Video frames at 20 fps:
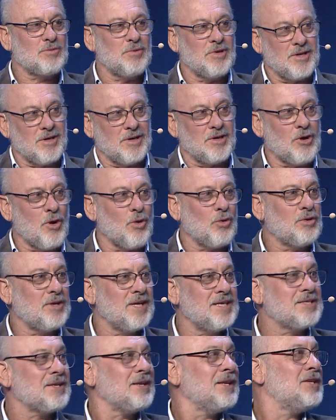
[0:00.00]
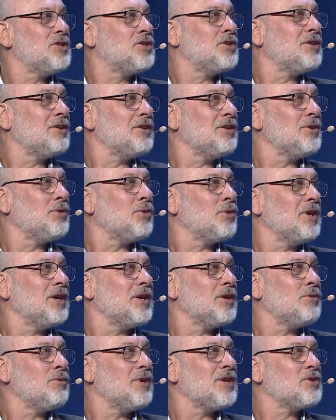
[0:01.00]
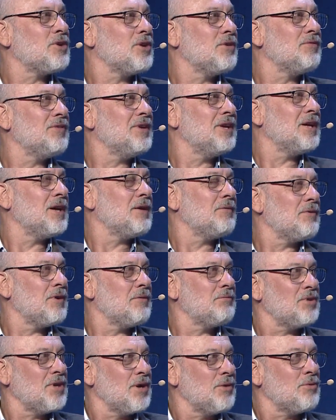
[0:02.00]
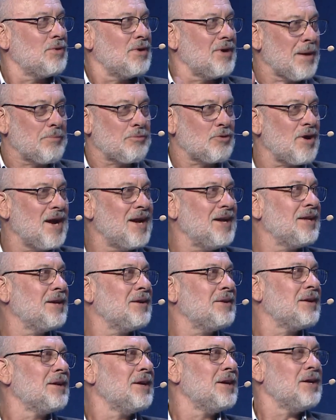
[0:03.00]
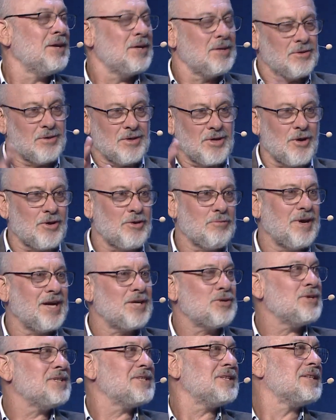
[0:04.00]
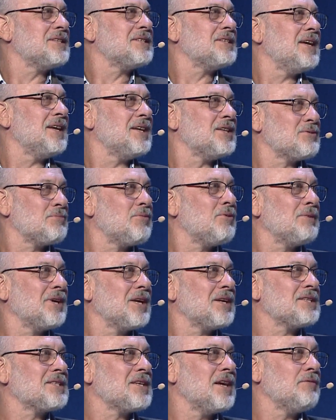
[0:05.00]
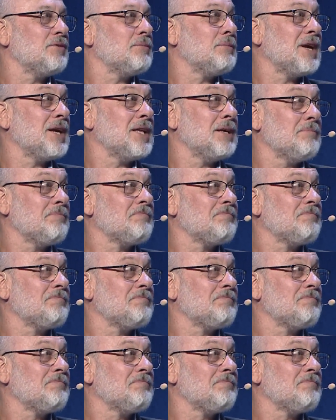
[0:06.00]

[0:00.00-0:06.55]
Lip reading: with an old diesel engine and you're looking at retrofit, upgrading it, go to batteries instead. It's probably going to save you money.